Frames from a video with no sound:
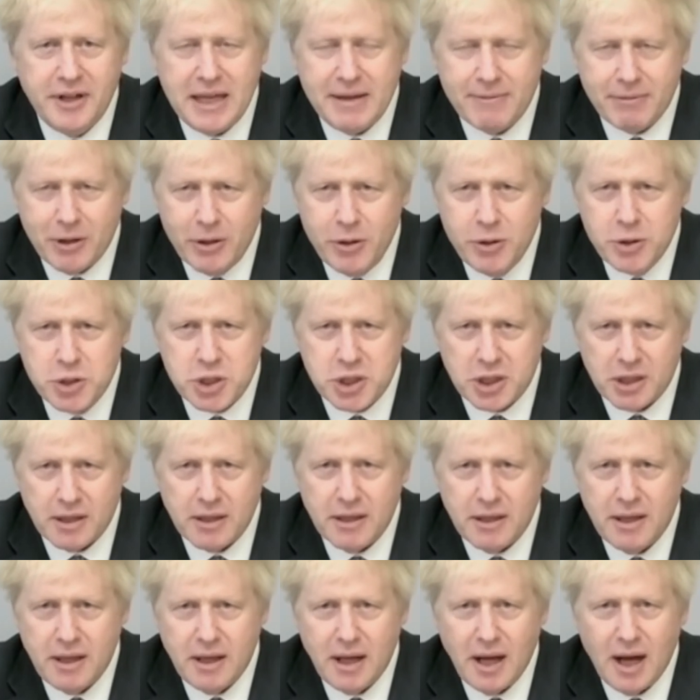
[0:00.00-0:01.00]

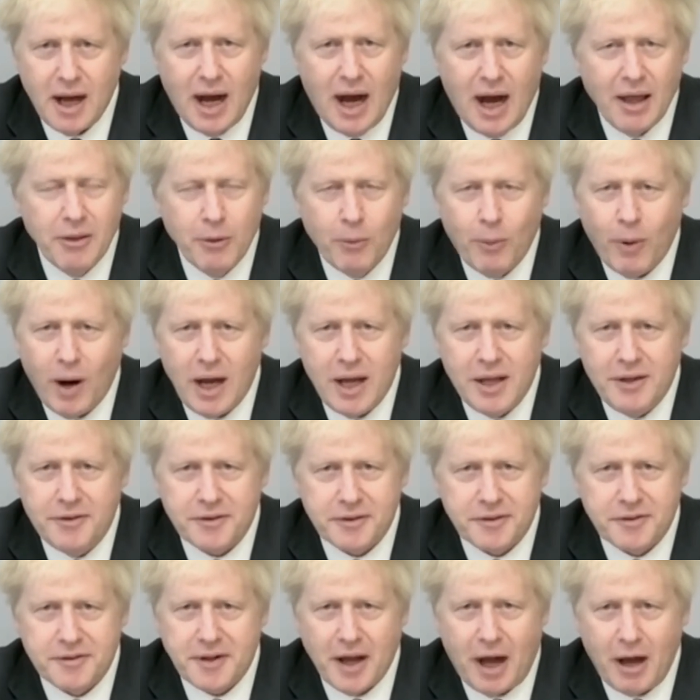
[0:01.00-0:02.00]
devolution,
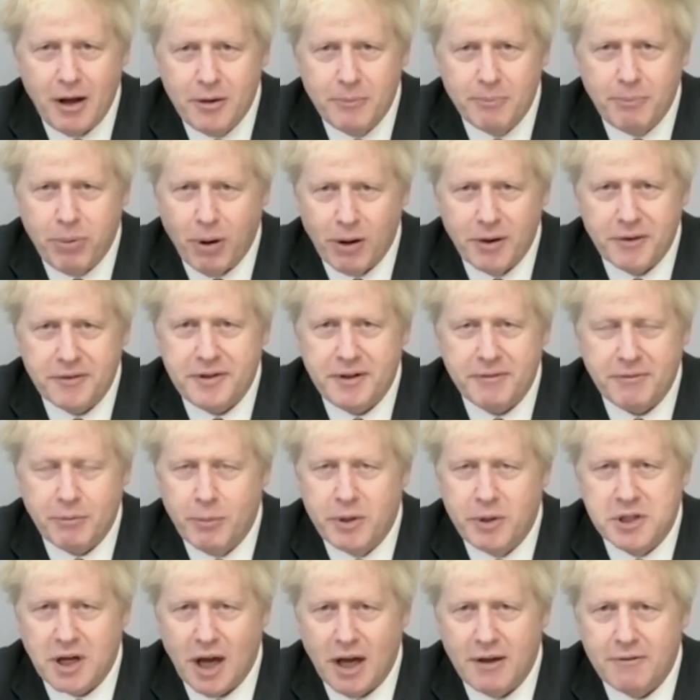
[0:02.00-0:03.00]
otherwise a sound policy
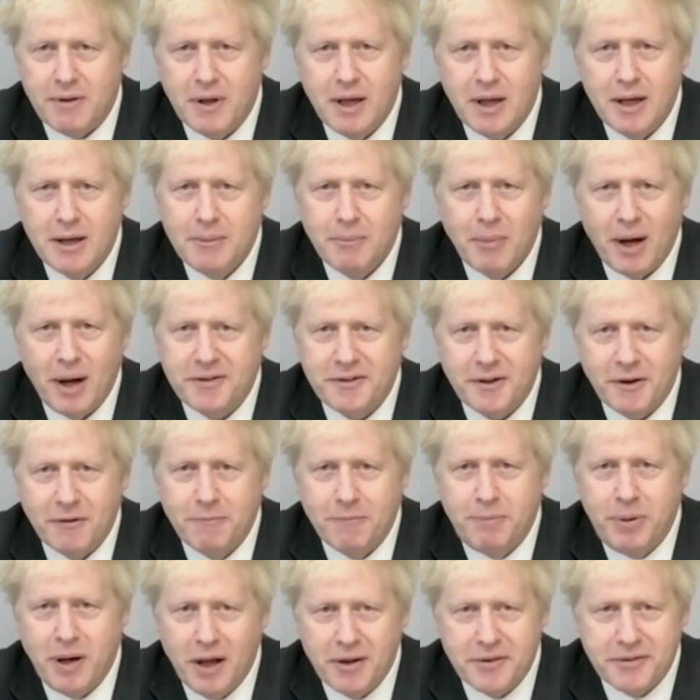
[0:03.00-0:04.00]
from which I
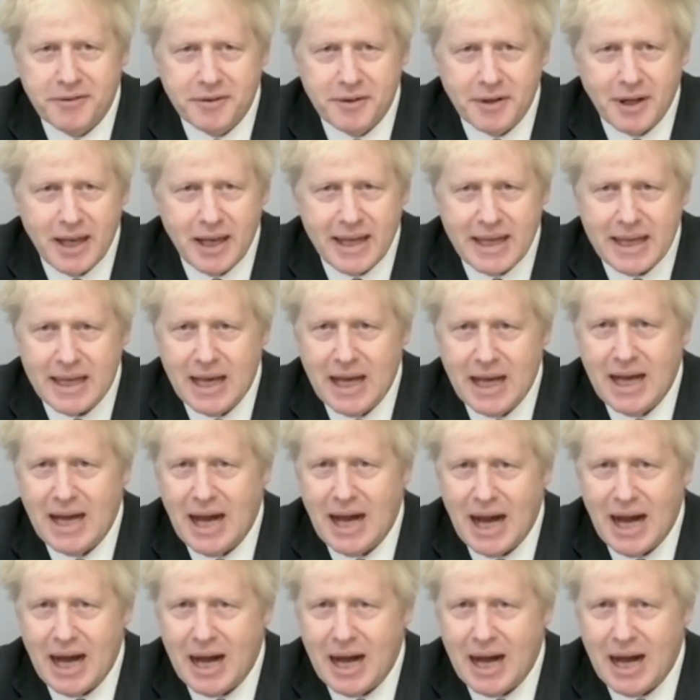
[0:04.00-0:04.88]
myself personally